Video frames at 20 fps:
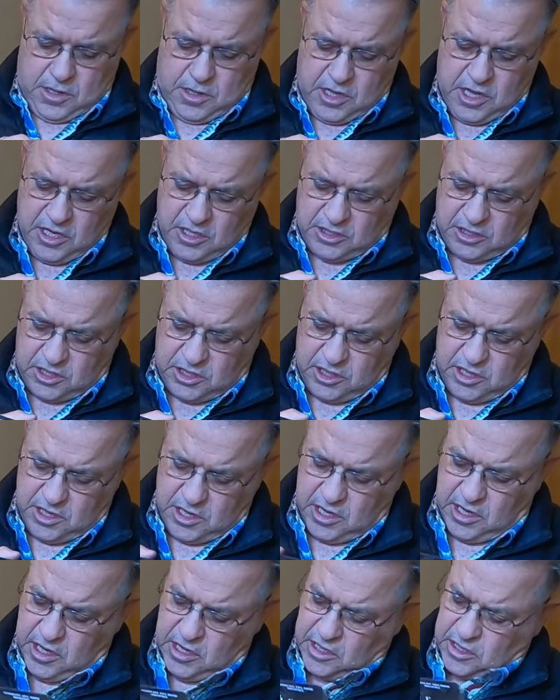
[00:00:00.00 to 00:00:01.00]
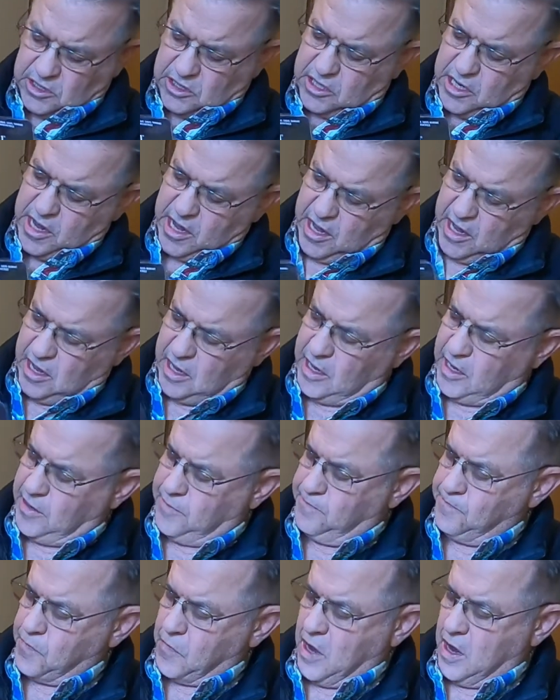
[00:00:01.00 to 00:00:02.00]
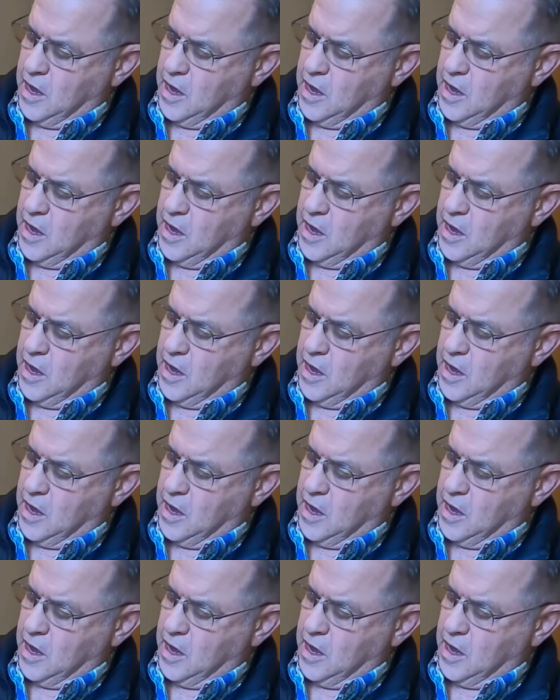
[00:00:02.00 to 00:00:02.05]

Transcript: This is a